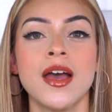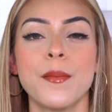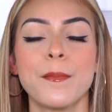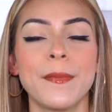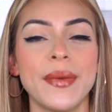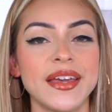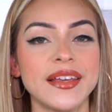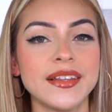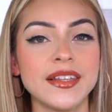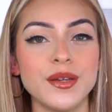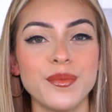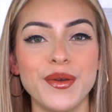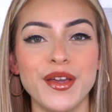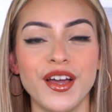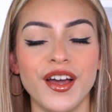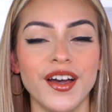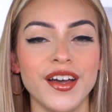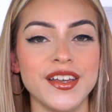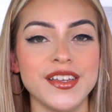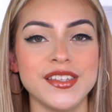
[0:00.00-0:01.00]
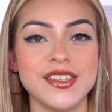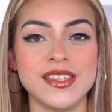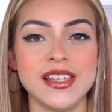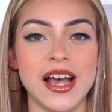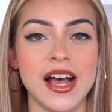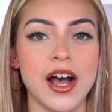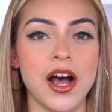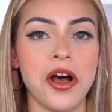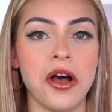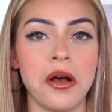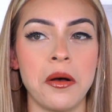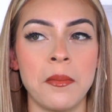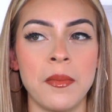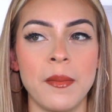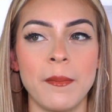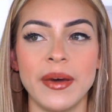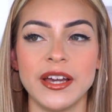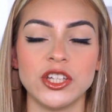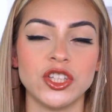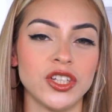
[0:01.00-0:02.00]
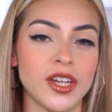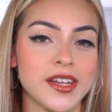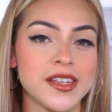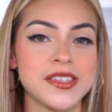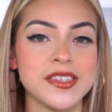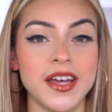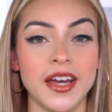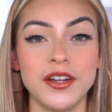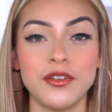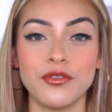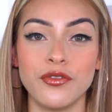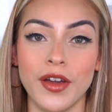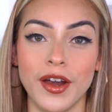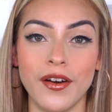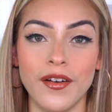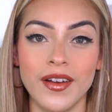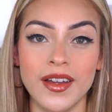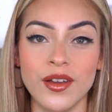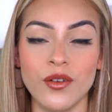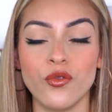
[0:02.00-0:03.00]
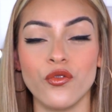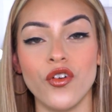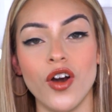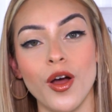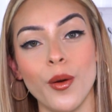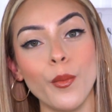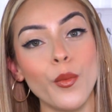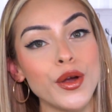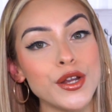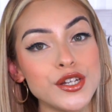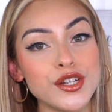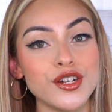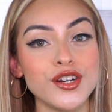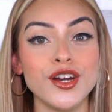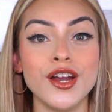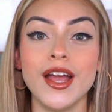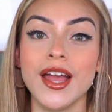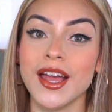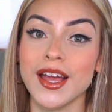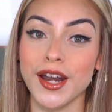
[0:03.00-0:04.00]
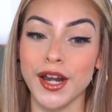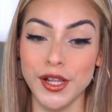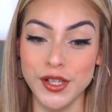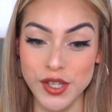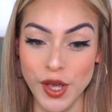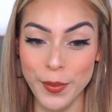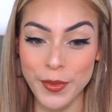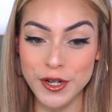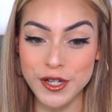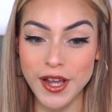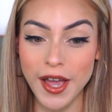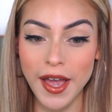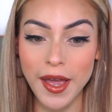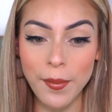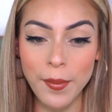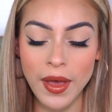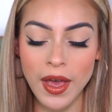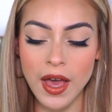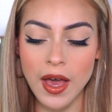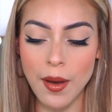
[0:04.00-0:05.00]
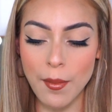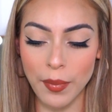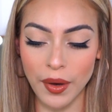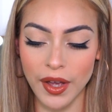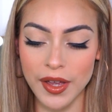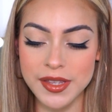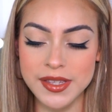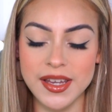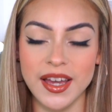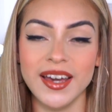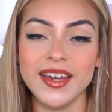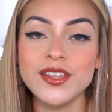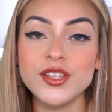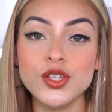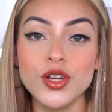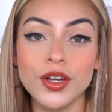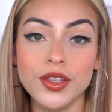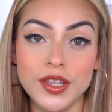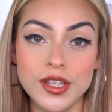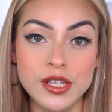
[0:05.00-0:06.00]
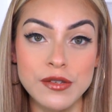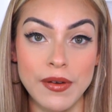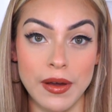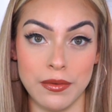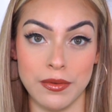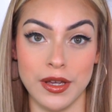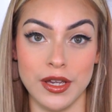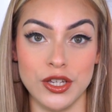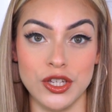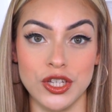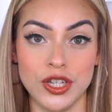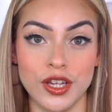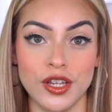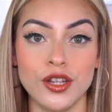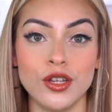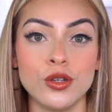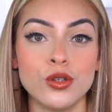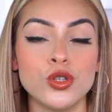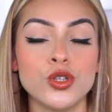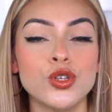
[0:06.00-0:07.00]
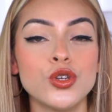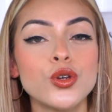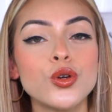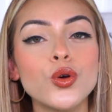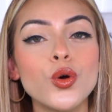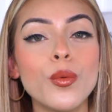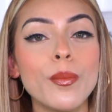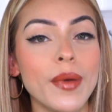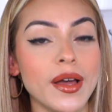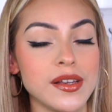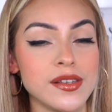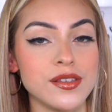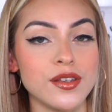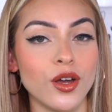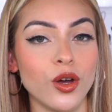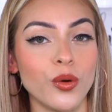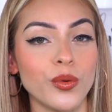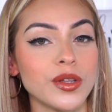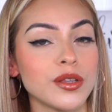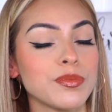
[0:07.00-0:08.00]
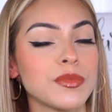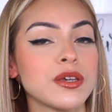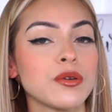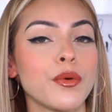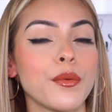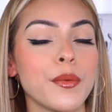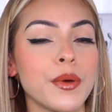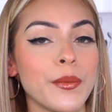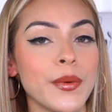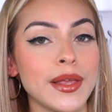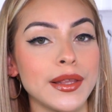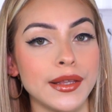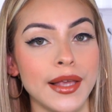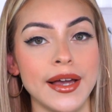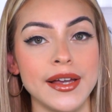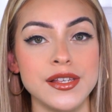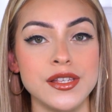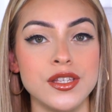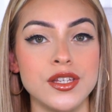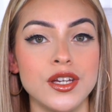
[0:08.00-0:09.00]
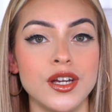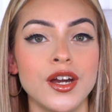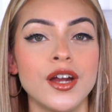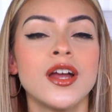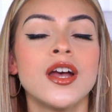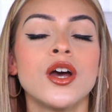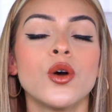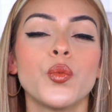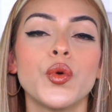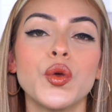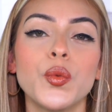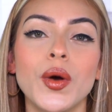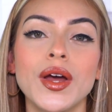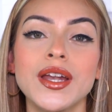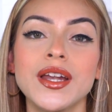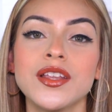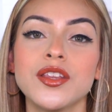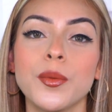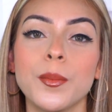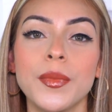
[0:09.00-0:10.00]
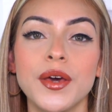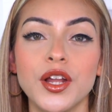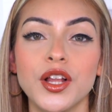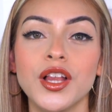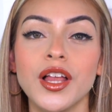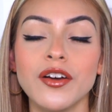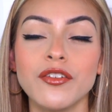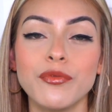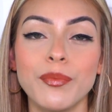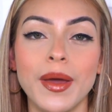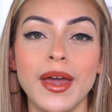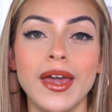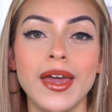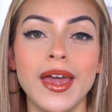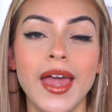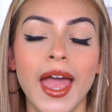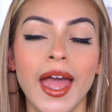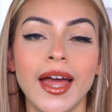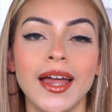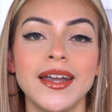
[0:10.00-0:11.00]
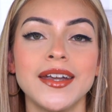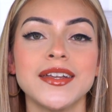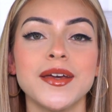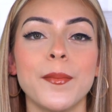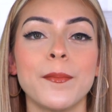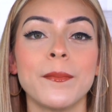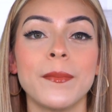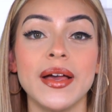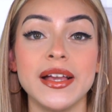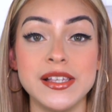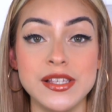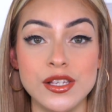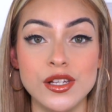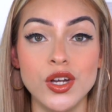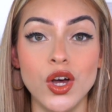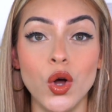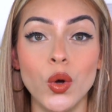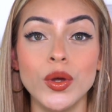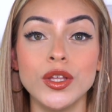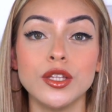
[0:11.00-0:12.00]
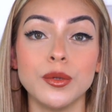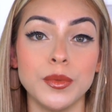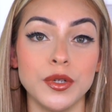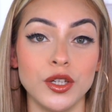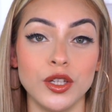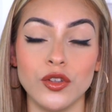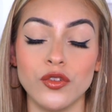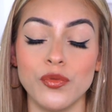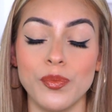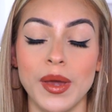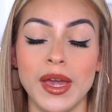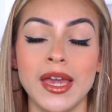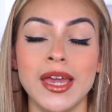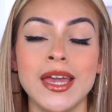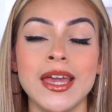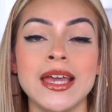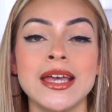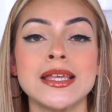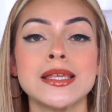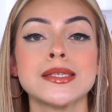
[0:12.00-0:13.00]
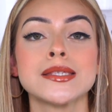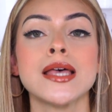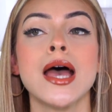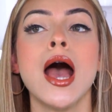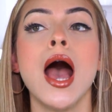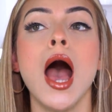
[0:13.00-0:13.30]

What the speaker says: mainly because my shades kind of vary from winter and summertime, but I took this foundation to Mexico with me when we went last year. We went in the middle of May, and Mexico in the middle of May is